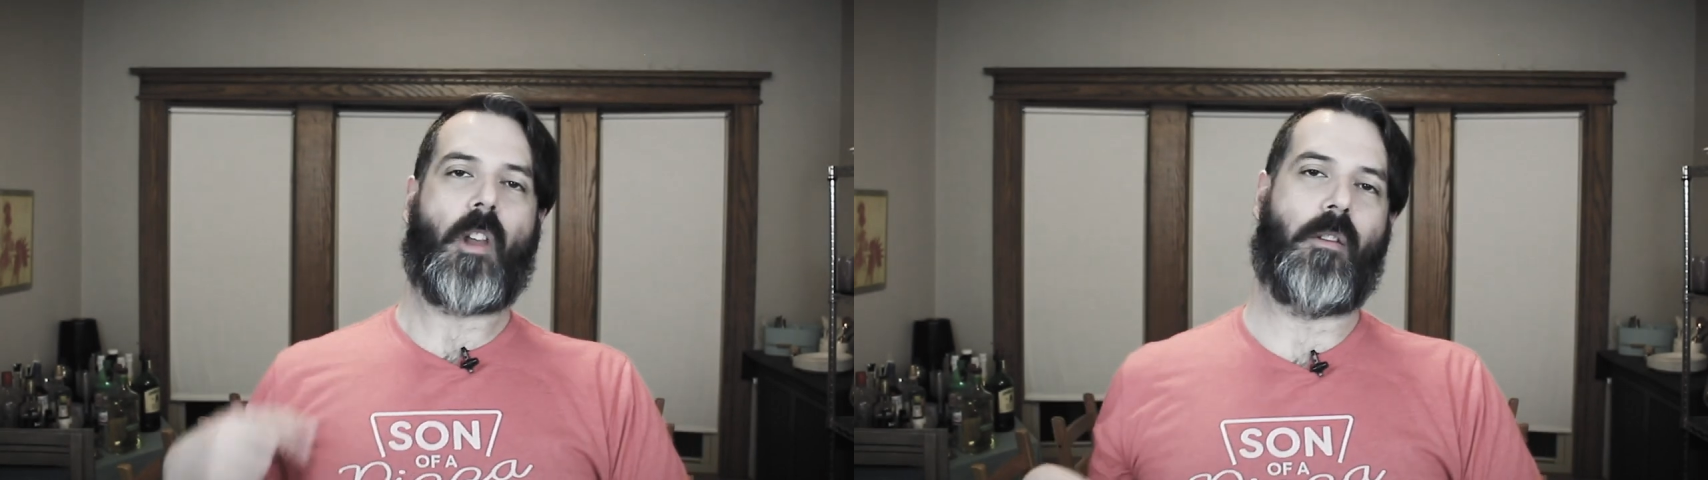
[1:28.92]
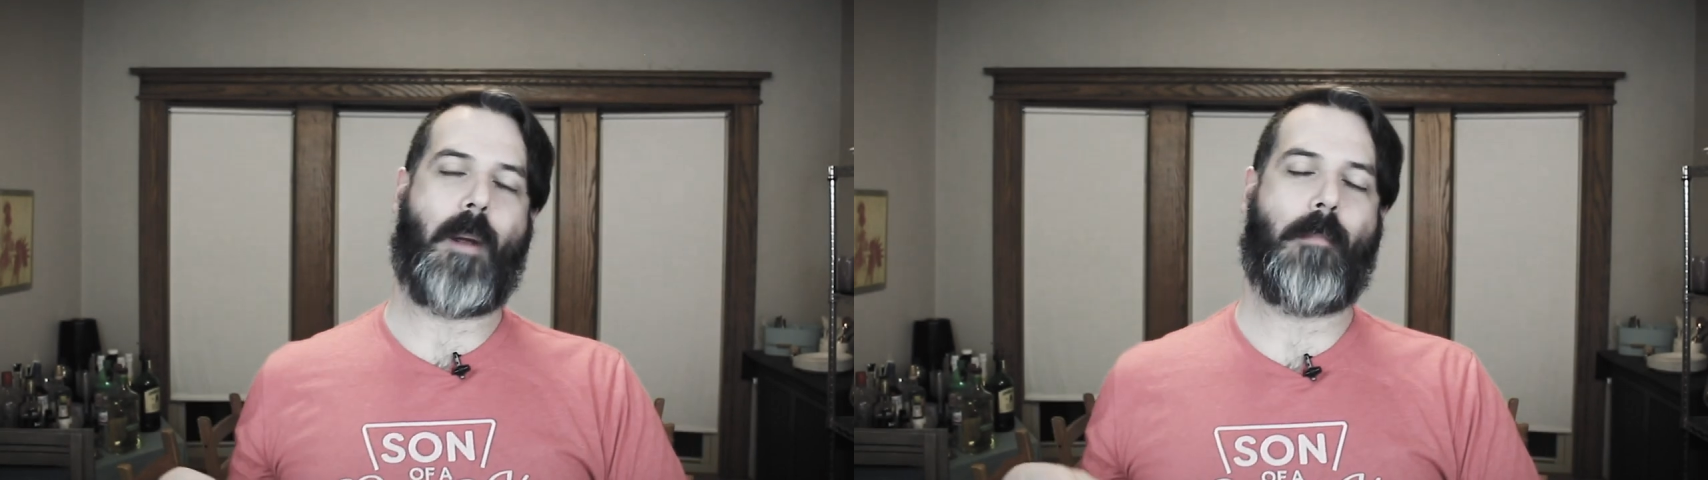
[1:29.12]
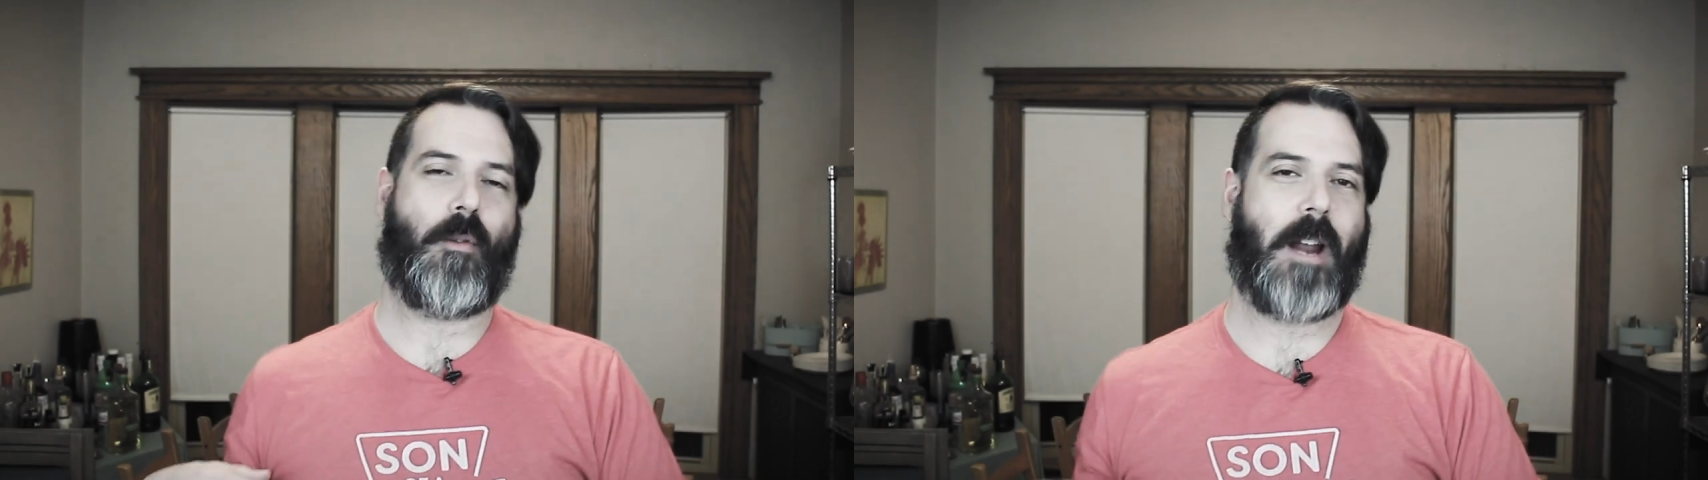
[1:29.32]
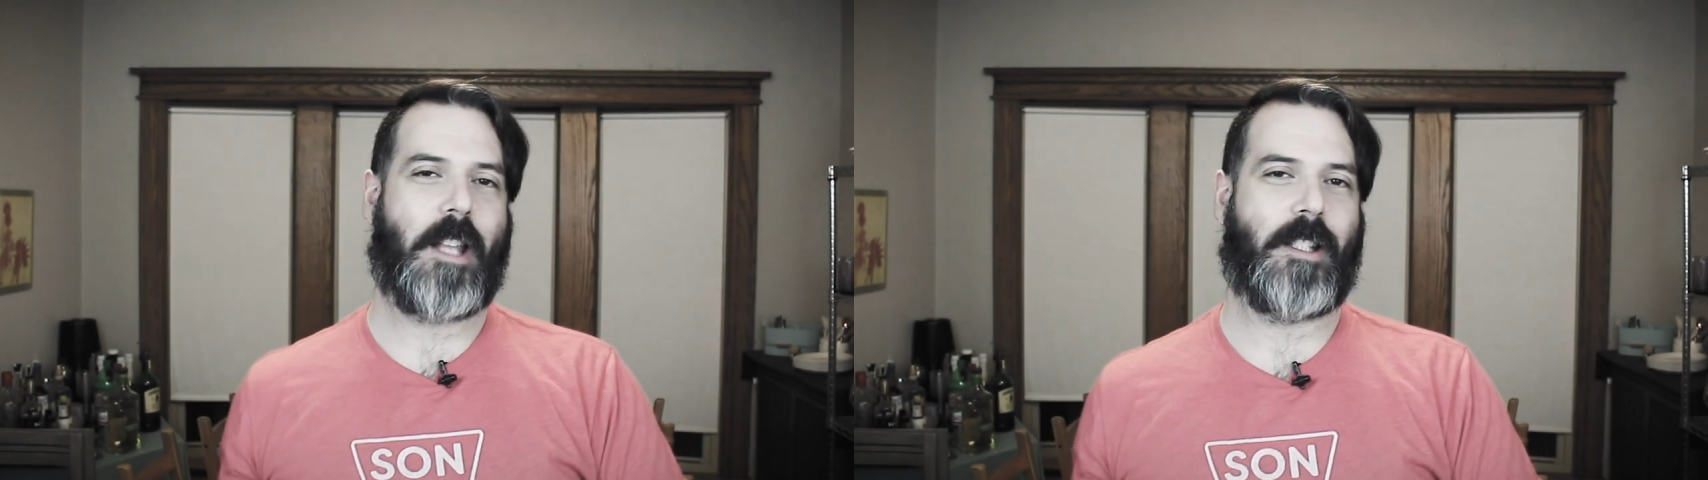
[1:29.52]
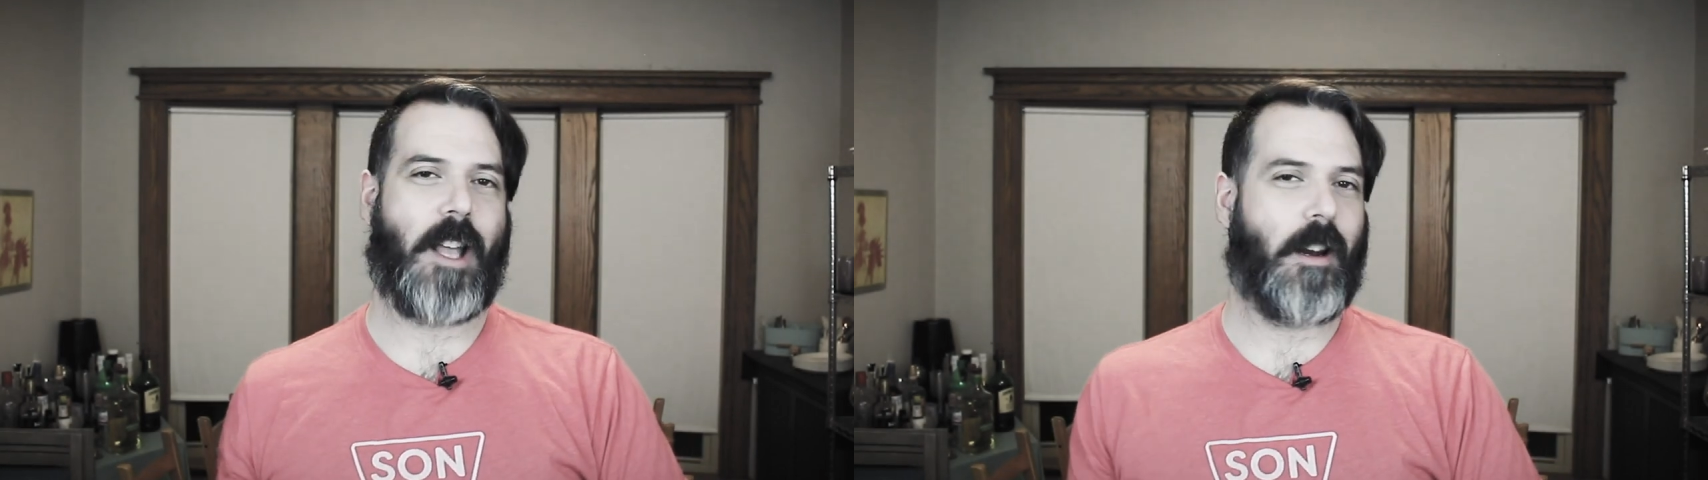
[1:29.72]
Remember when I
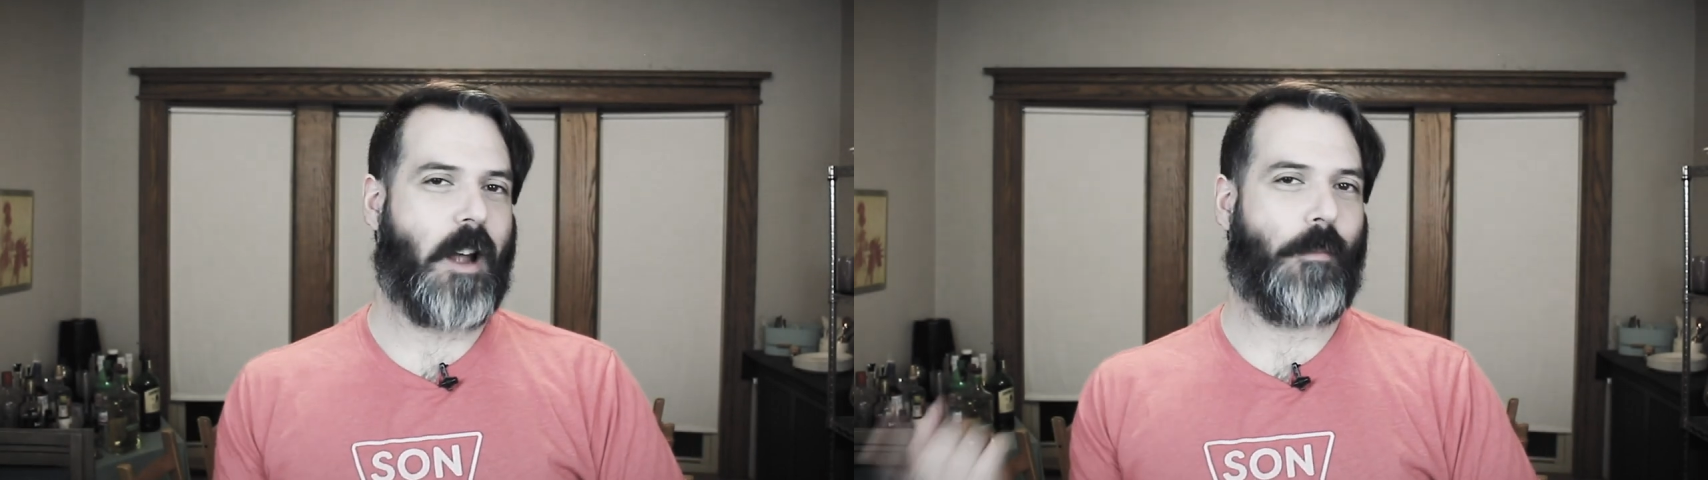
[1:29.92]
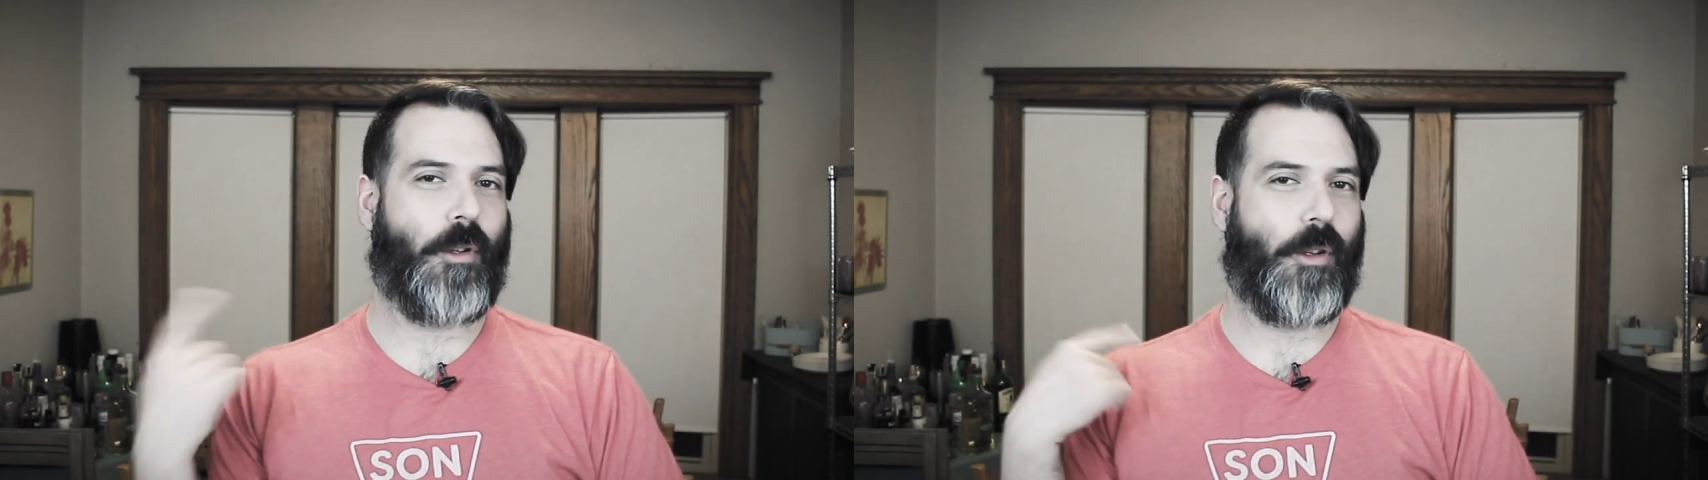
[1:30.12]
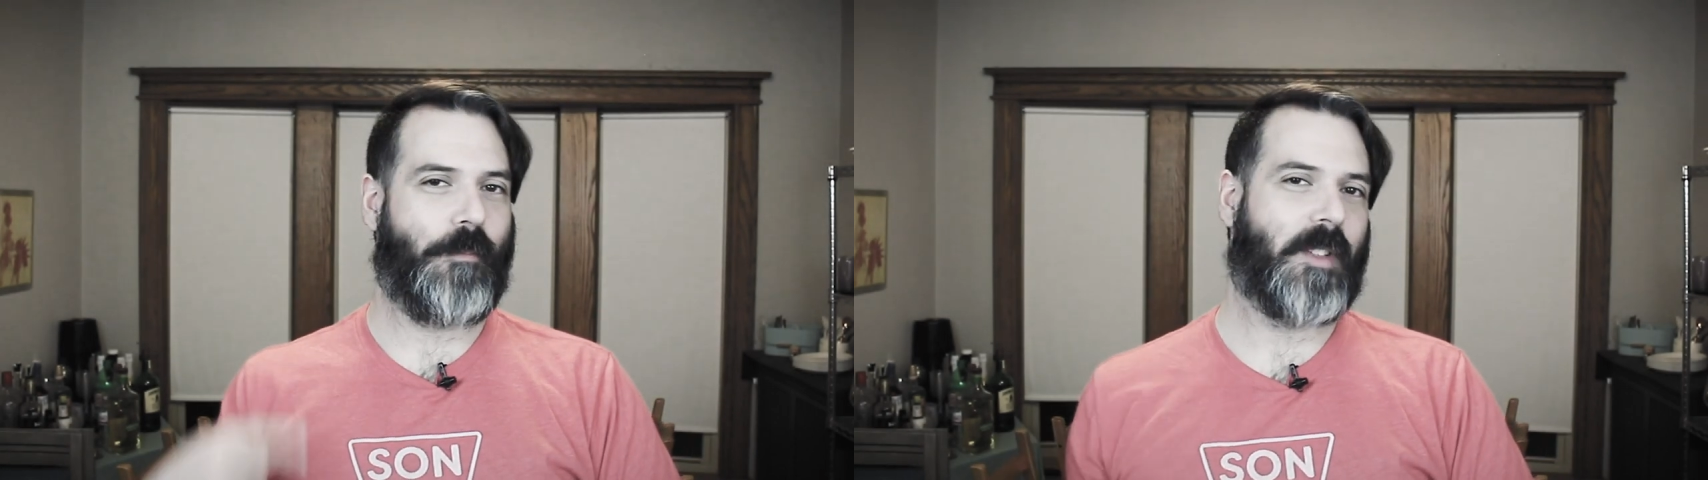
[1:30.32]
said a couple